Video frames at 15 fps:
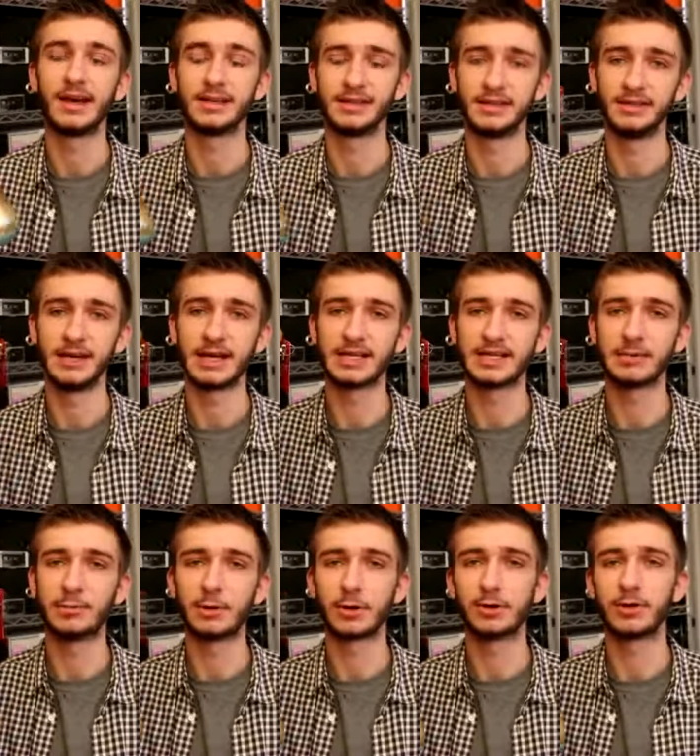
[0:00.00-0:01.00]
I'll see you guys
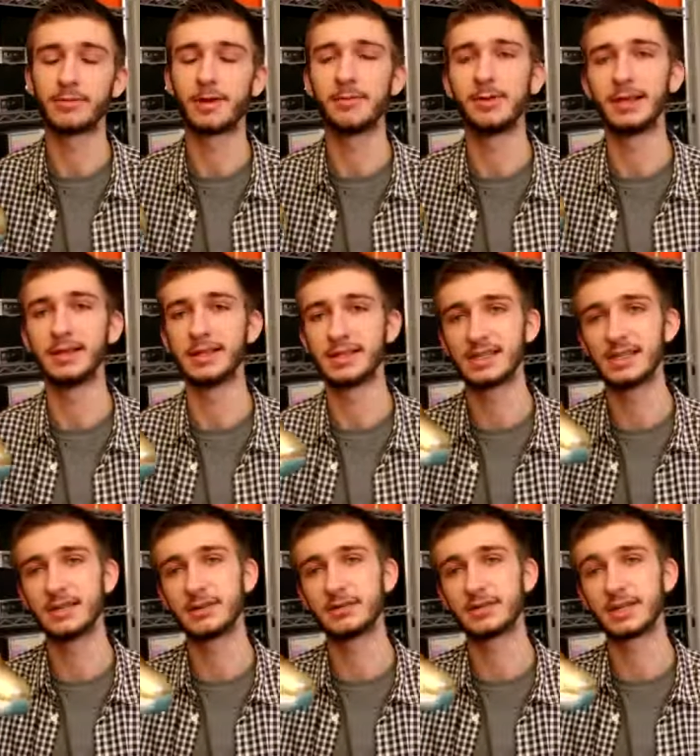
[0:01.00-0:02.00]
tomorrow with my weekly
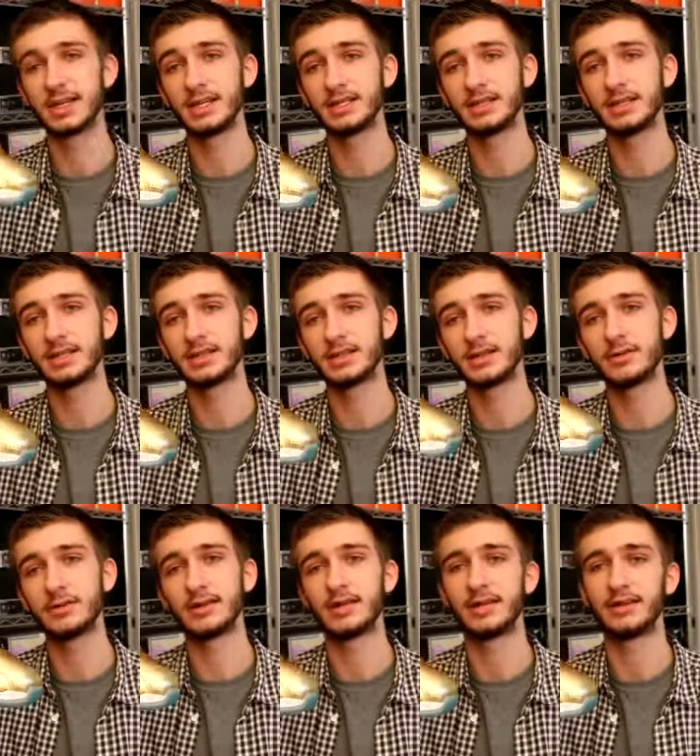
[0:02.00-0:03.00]
sneaker rotation,
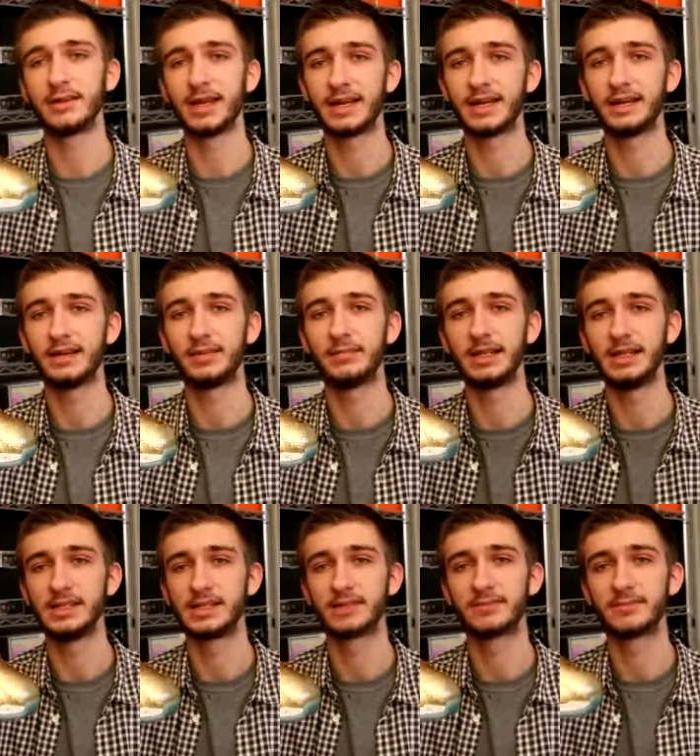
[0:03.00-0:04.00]
so until then,
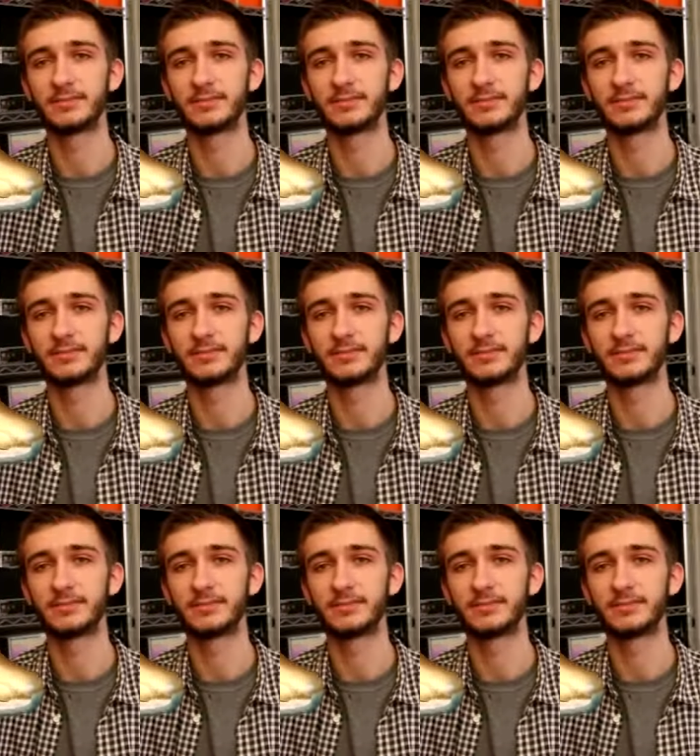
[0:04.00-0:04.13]
peace.